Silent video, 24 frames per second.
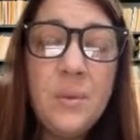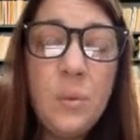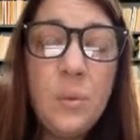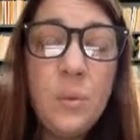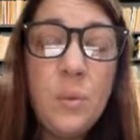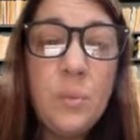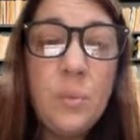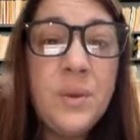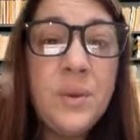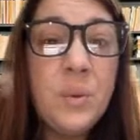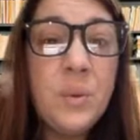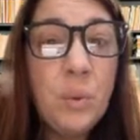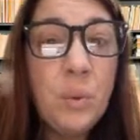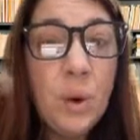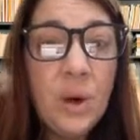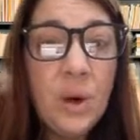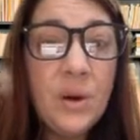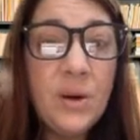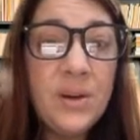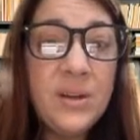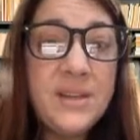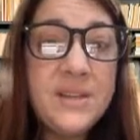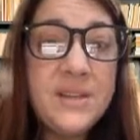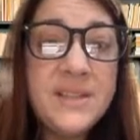The
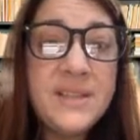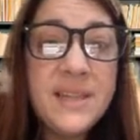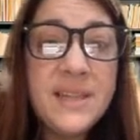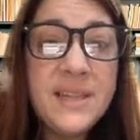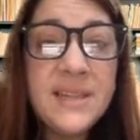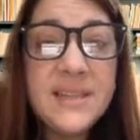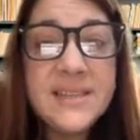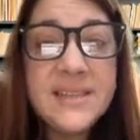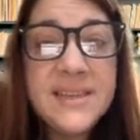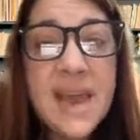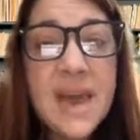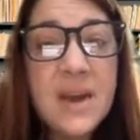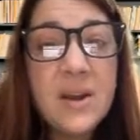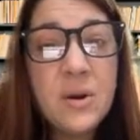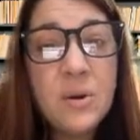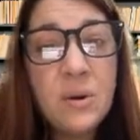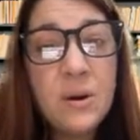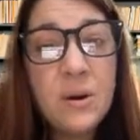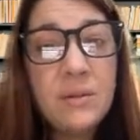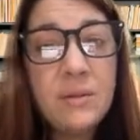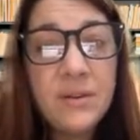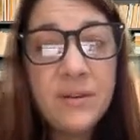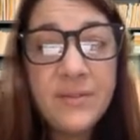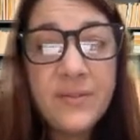words. This
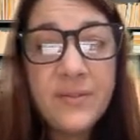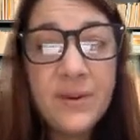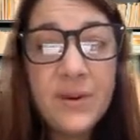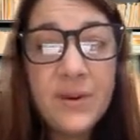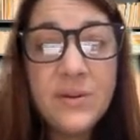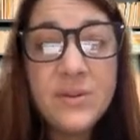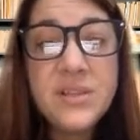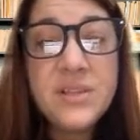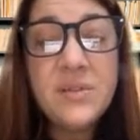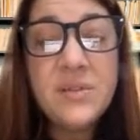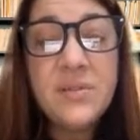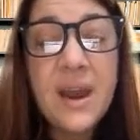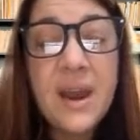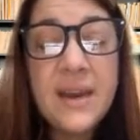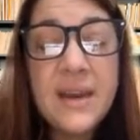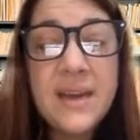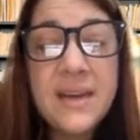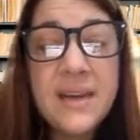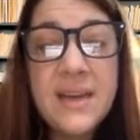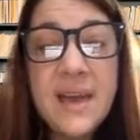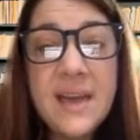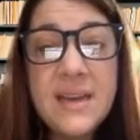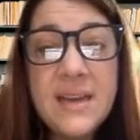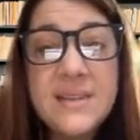category refers to
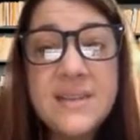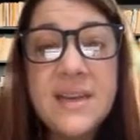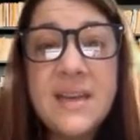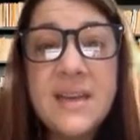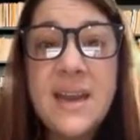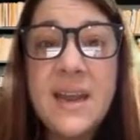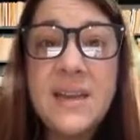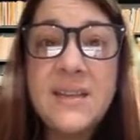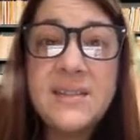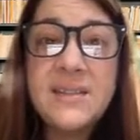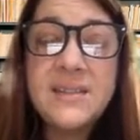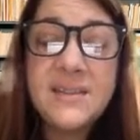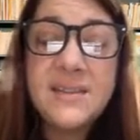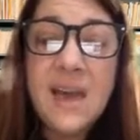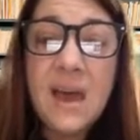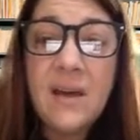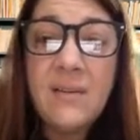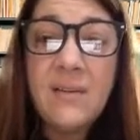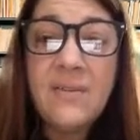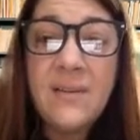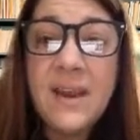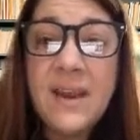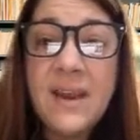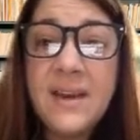recognizing and
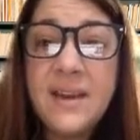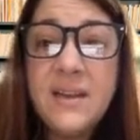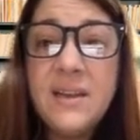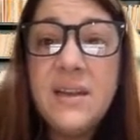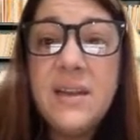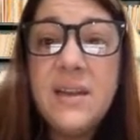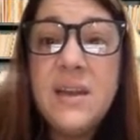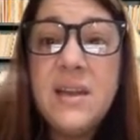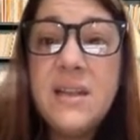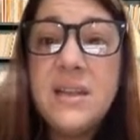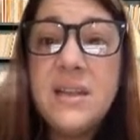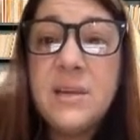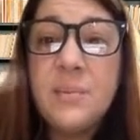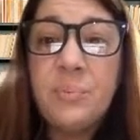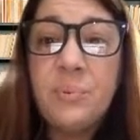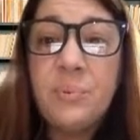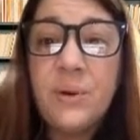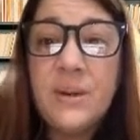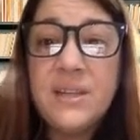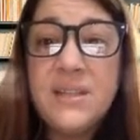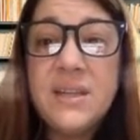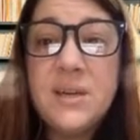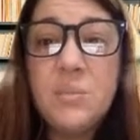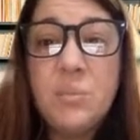solving the
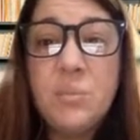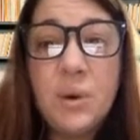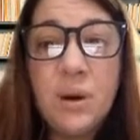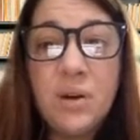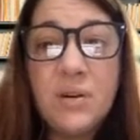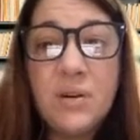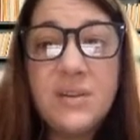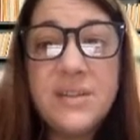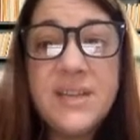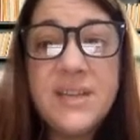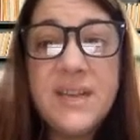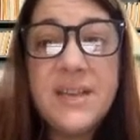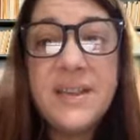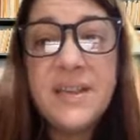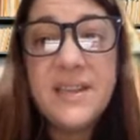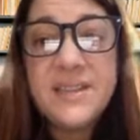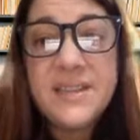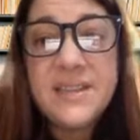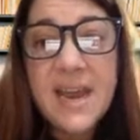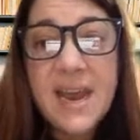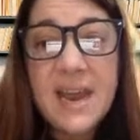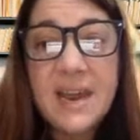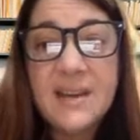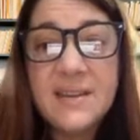printed words in the
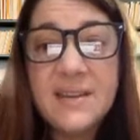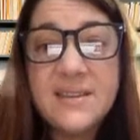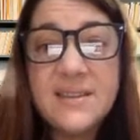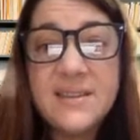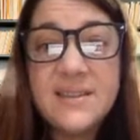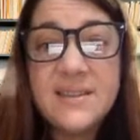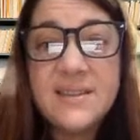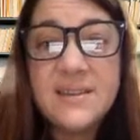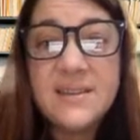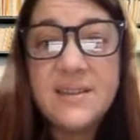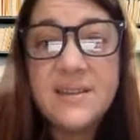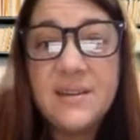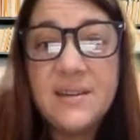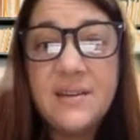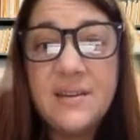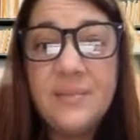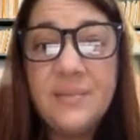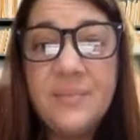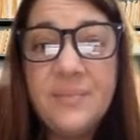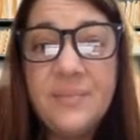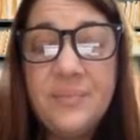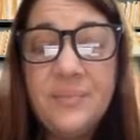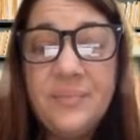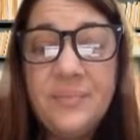text.
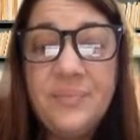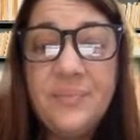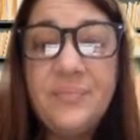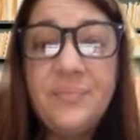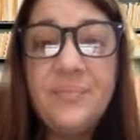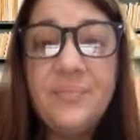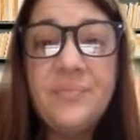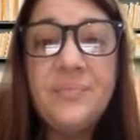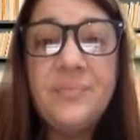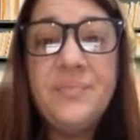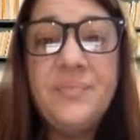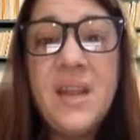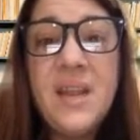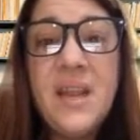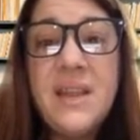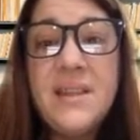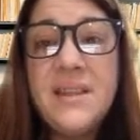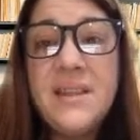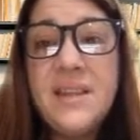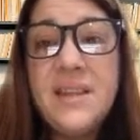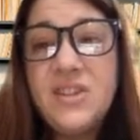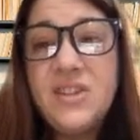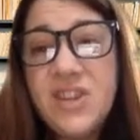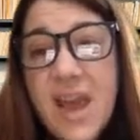
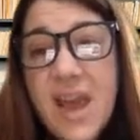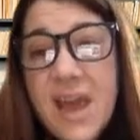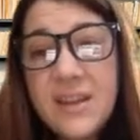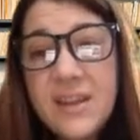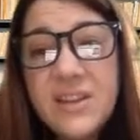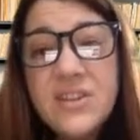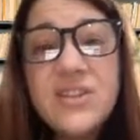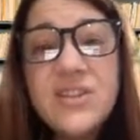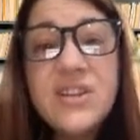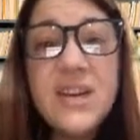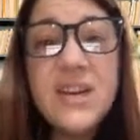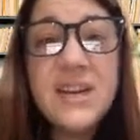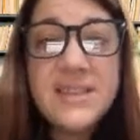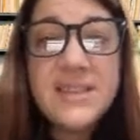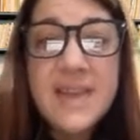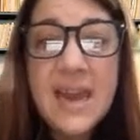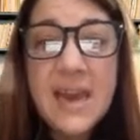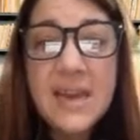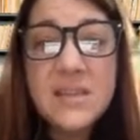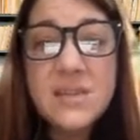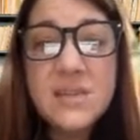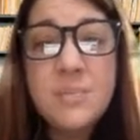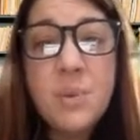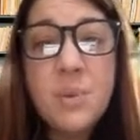The challenge in a
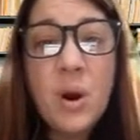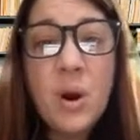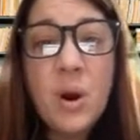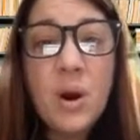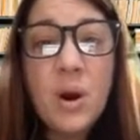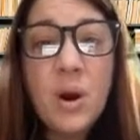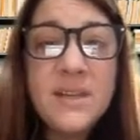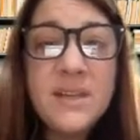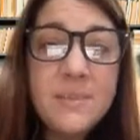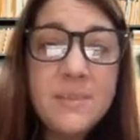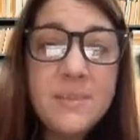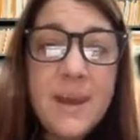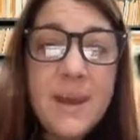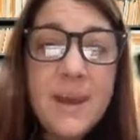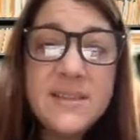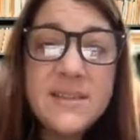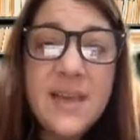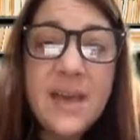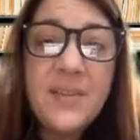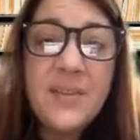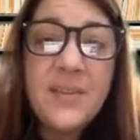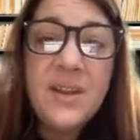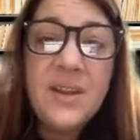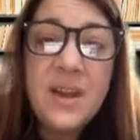text partly depends
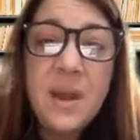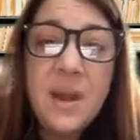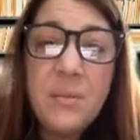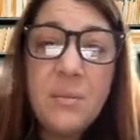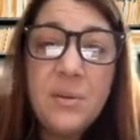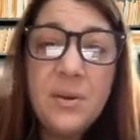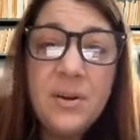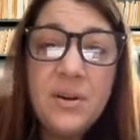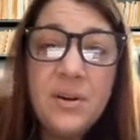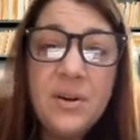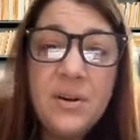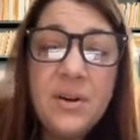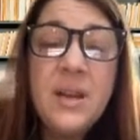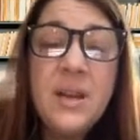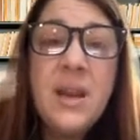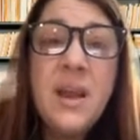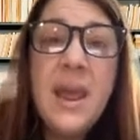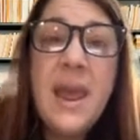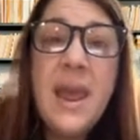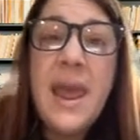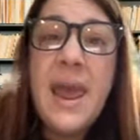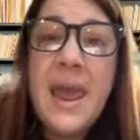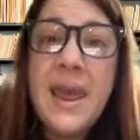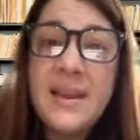on the number
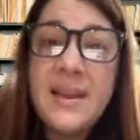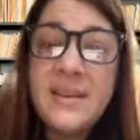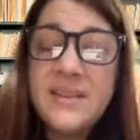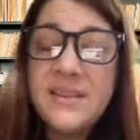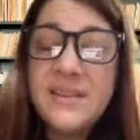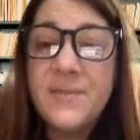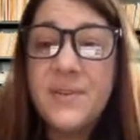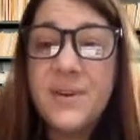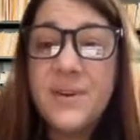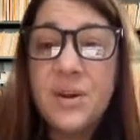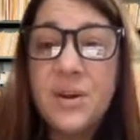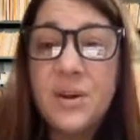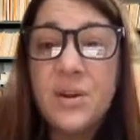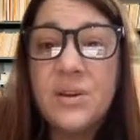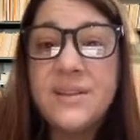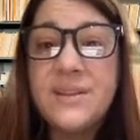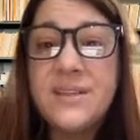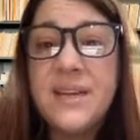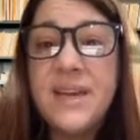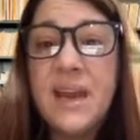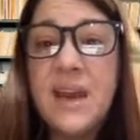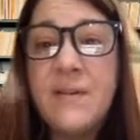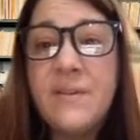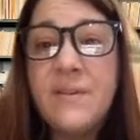and
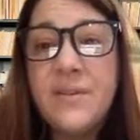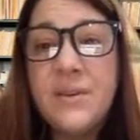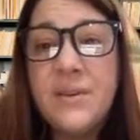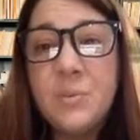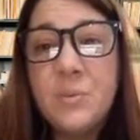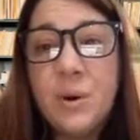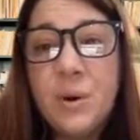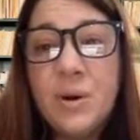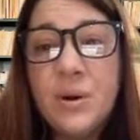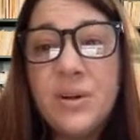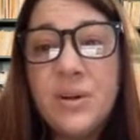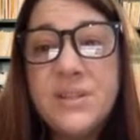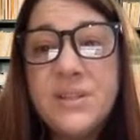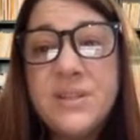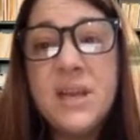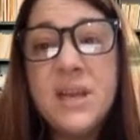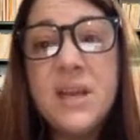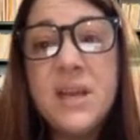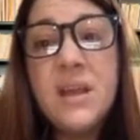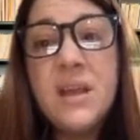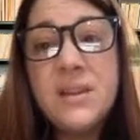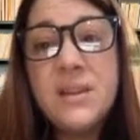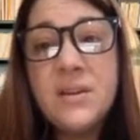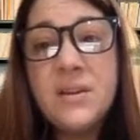difficulty of the words
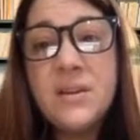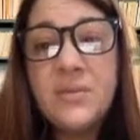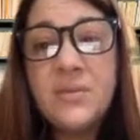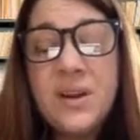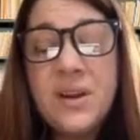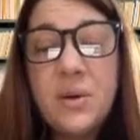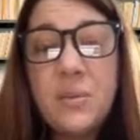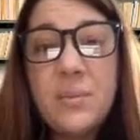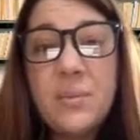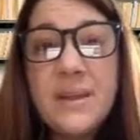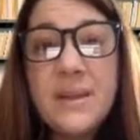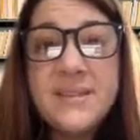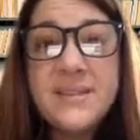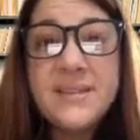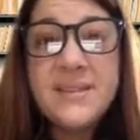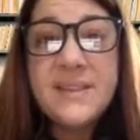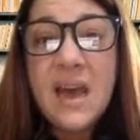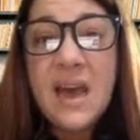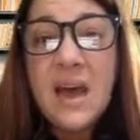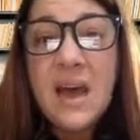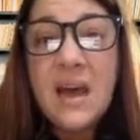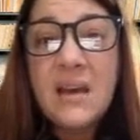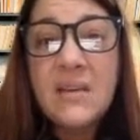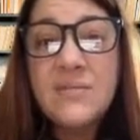the reader must
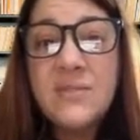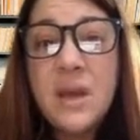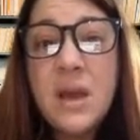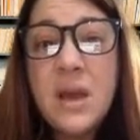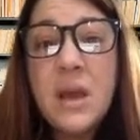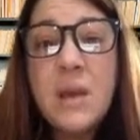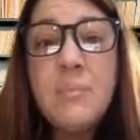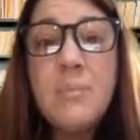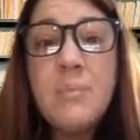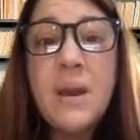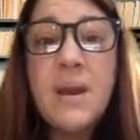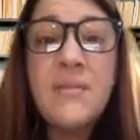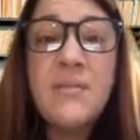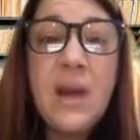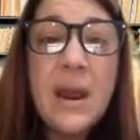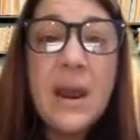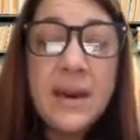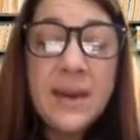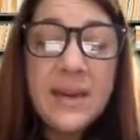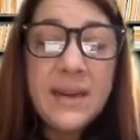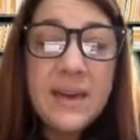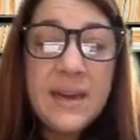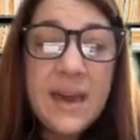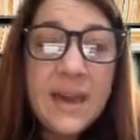solve by
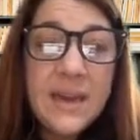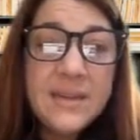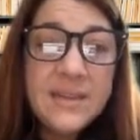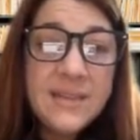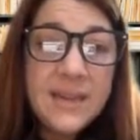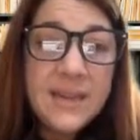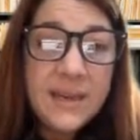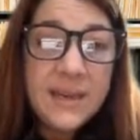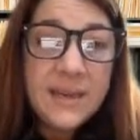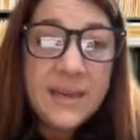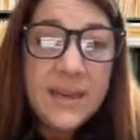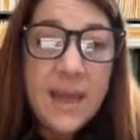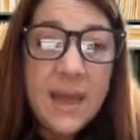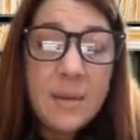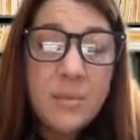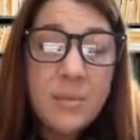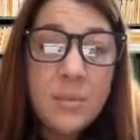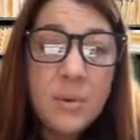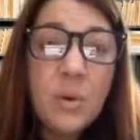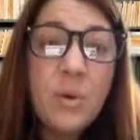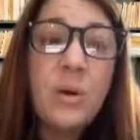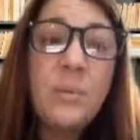recognizing them or